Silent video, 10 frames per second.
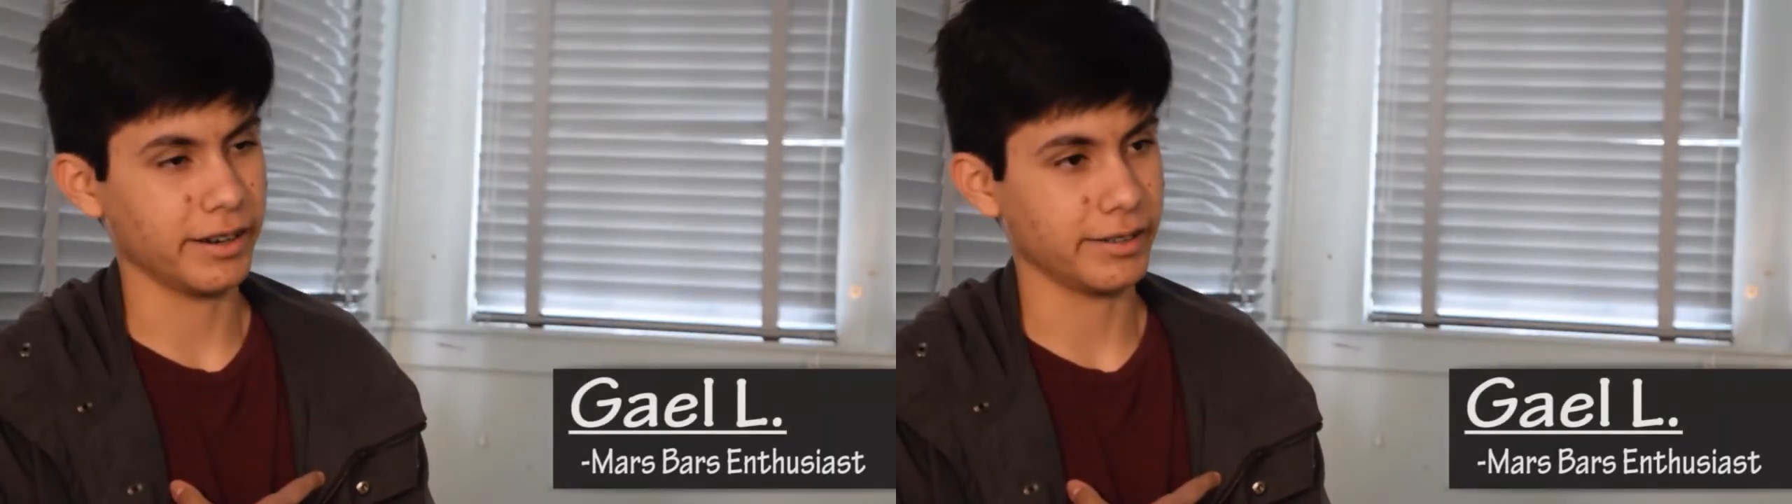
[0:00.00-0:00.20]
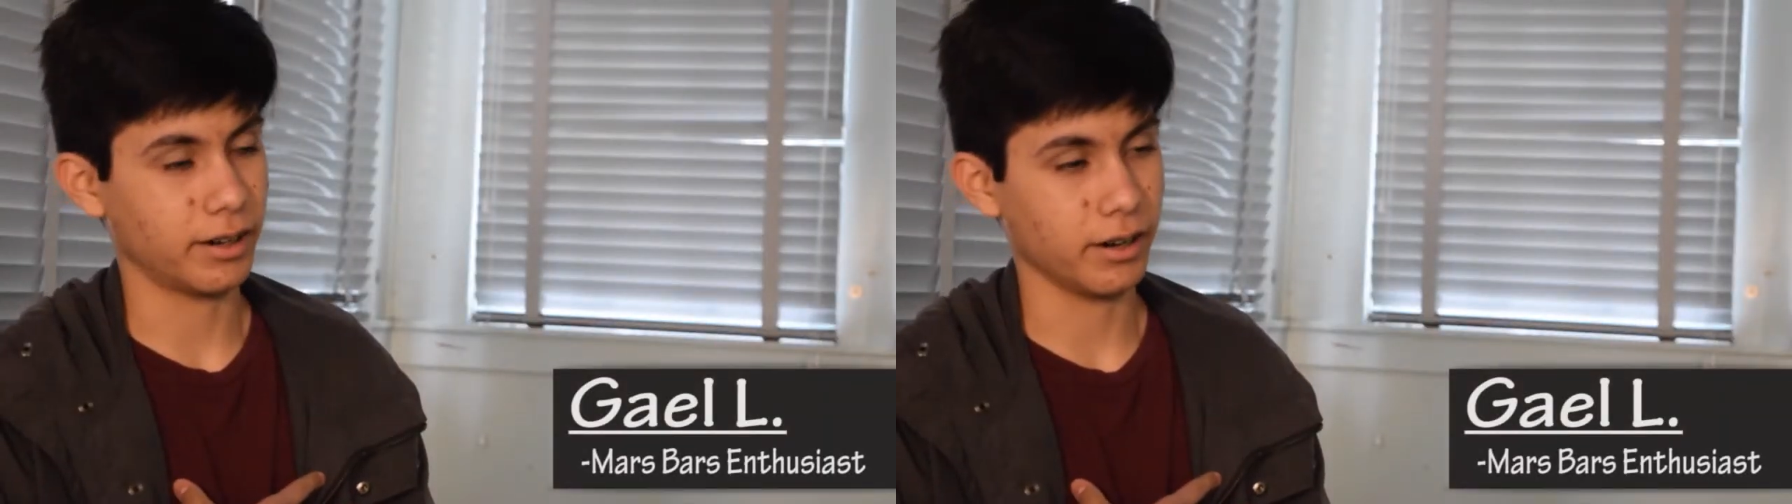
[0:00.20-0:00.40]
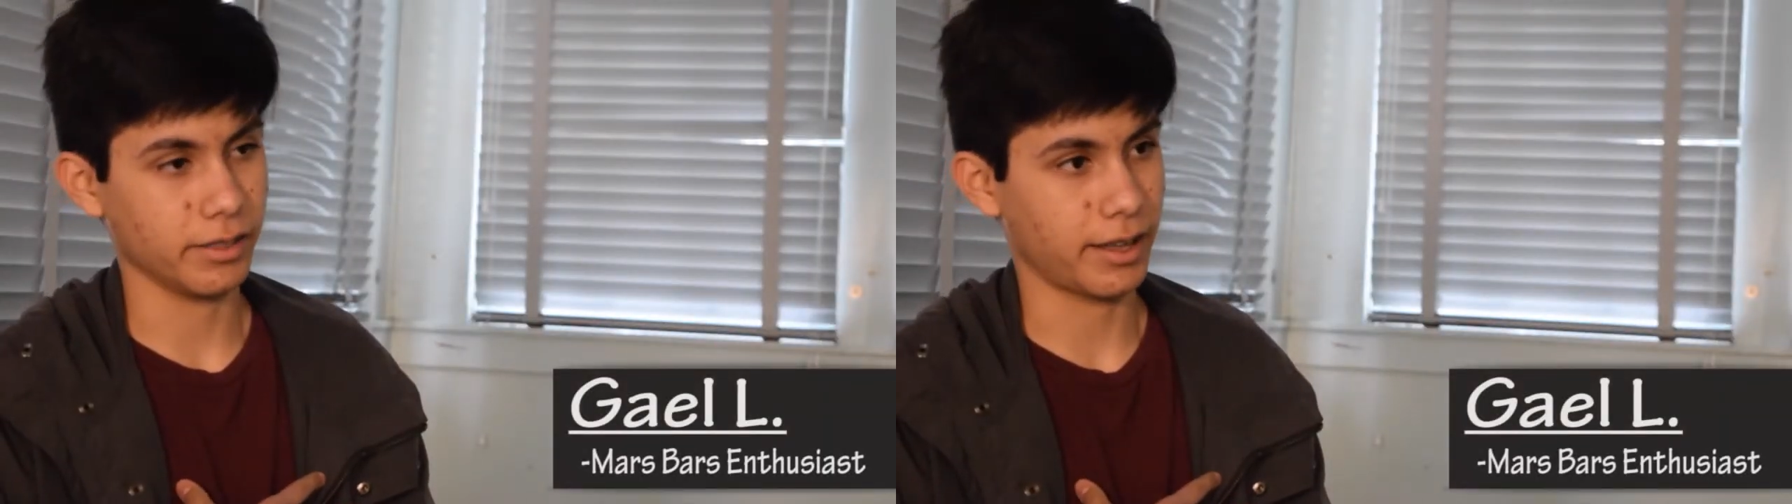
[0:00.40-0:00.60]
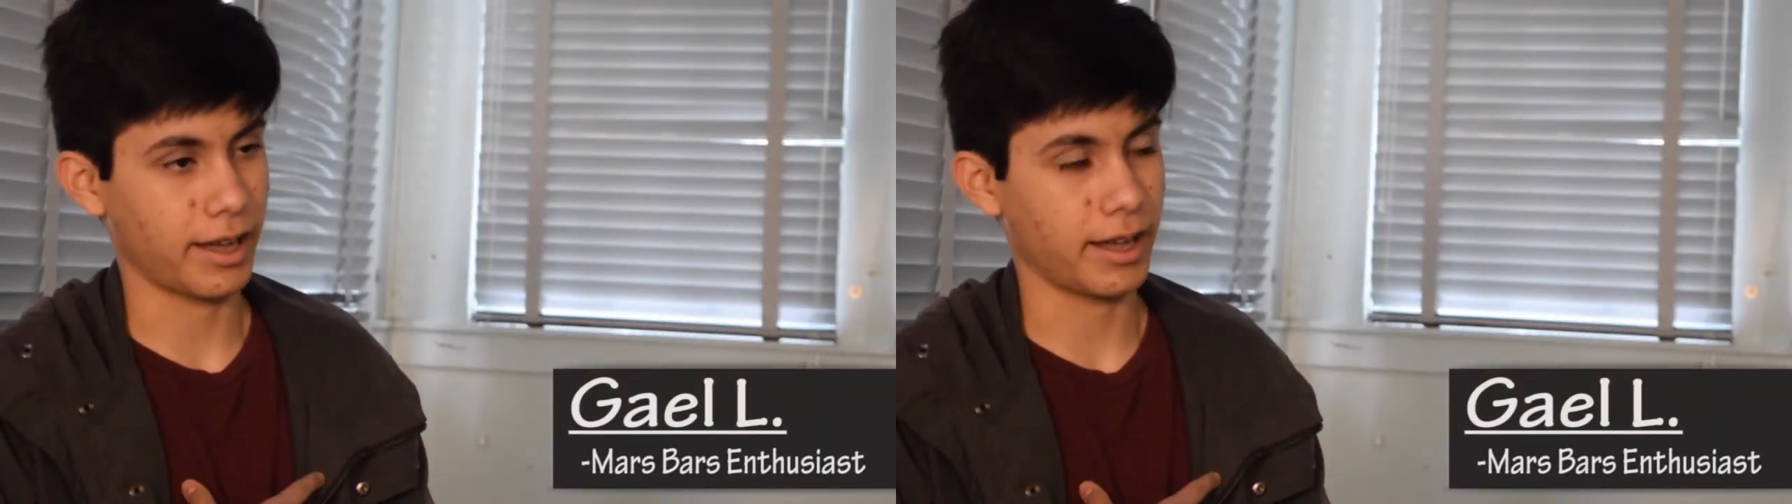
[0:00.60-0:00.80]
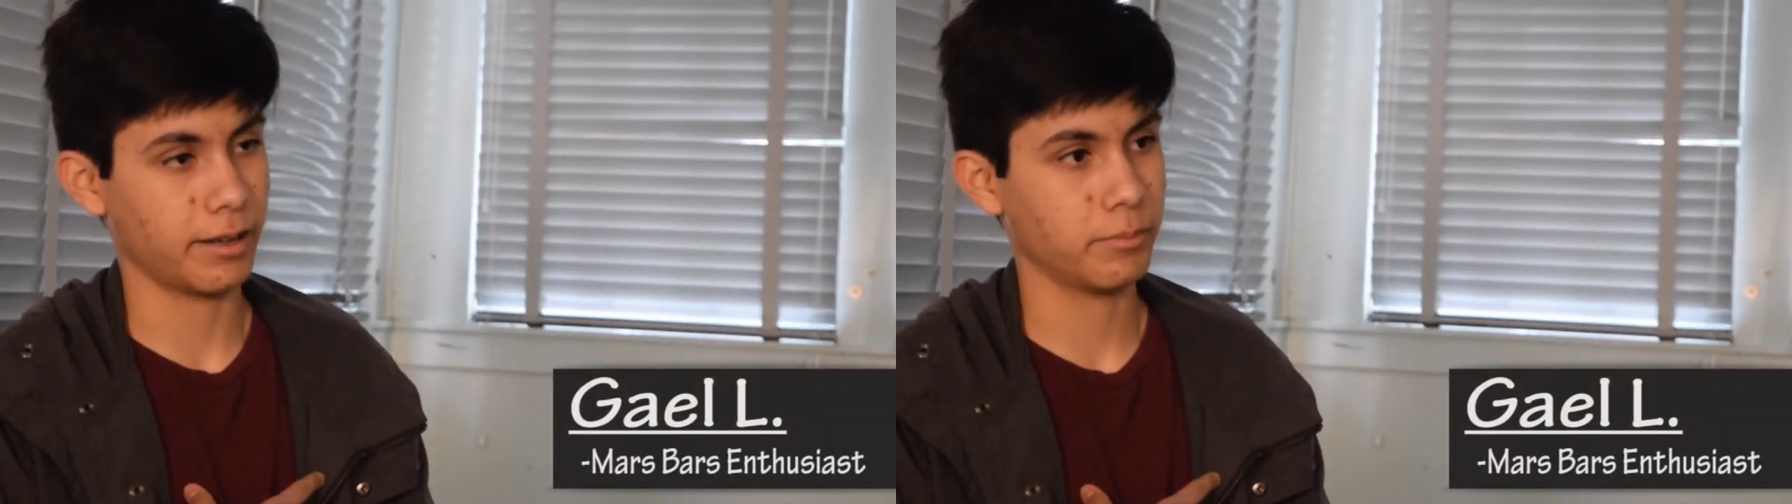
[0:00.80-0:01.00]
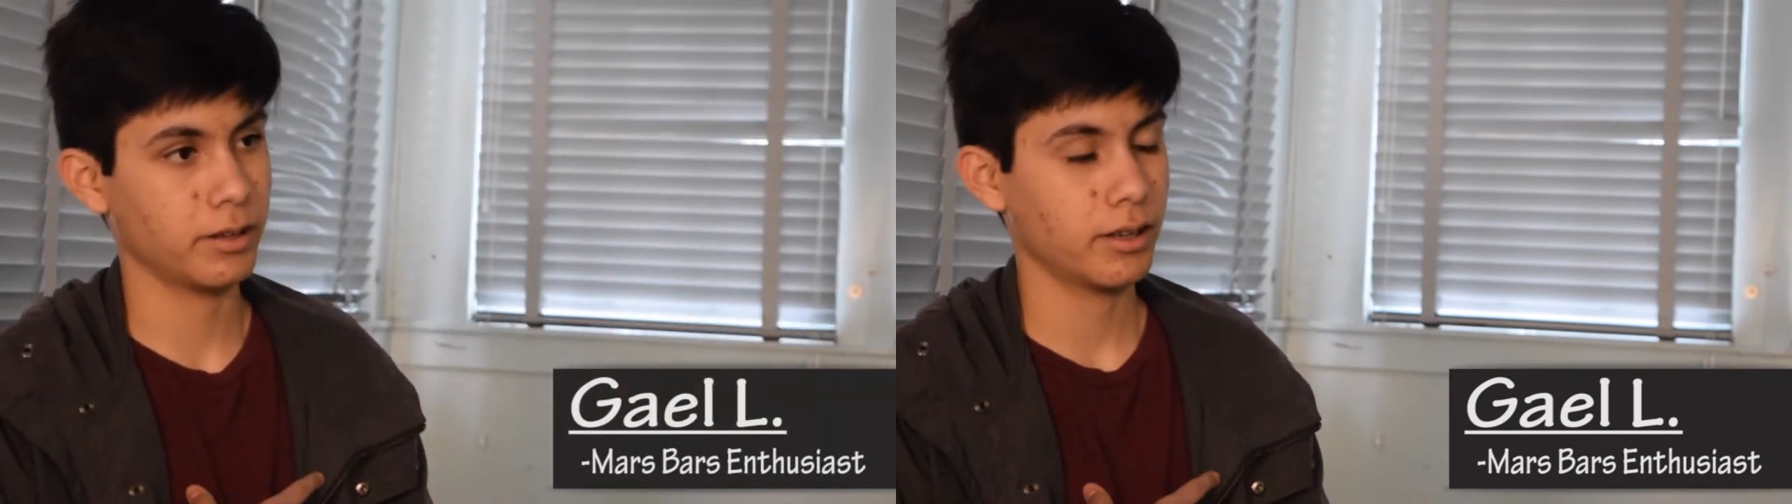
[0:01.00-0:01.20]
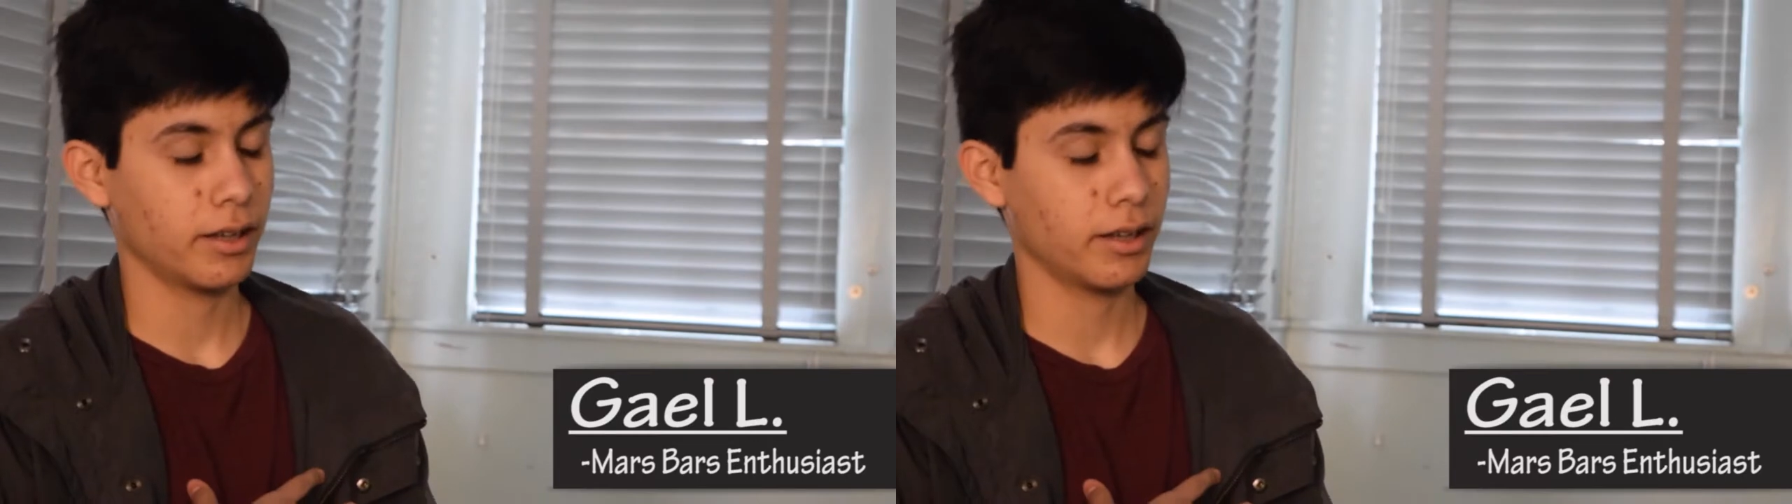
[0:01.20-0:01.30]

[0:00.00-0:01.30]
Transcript: It's All in the Ham,